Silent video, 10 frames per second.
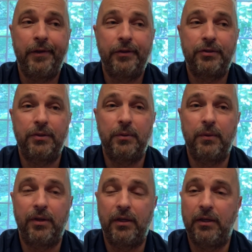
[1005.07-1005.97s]
So
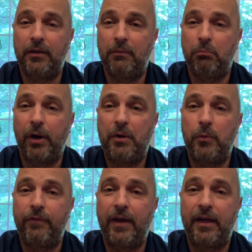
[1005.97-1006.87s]
the little break
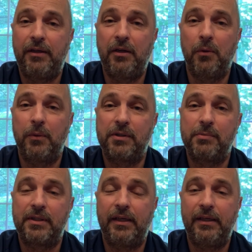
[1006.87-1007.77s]
we've had here with some
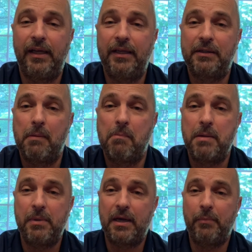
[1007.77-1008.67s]
sunny days
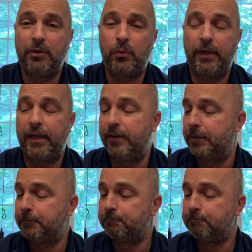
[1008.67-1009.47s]
might be coming to an end.